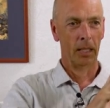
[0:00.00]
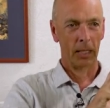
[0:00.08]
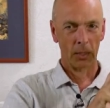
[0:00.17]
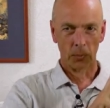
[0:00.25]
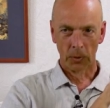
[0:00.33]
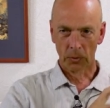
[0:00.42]

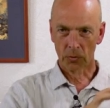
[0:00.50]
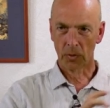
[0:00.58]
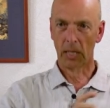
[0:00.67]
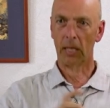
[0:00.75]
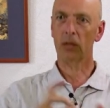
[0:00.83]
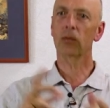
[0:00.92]
It will
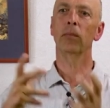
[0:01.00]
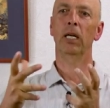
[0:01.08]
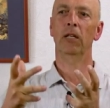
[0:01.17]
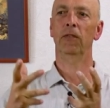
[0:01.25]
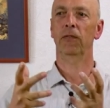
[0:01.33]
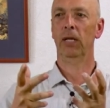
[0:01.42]
try to
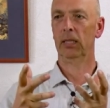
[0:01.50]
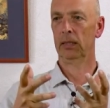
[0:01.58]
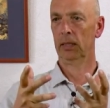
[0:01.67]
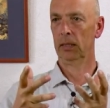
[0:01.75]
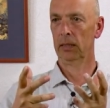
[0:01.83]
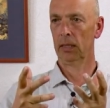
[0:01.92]
manifest
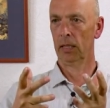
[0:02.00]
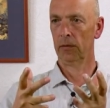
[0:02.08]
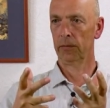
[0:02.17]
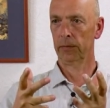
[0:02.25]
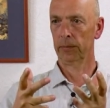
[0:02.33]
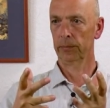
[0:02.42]

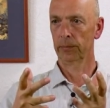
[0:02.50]
itself.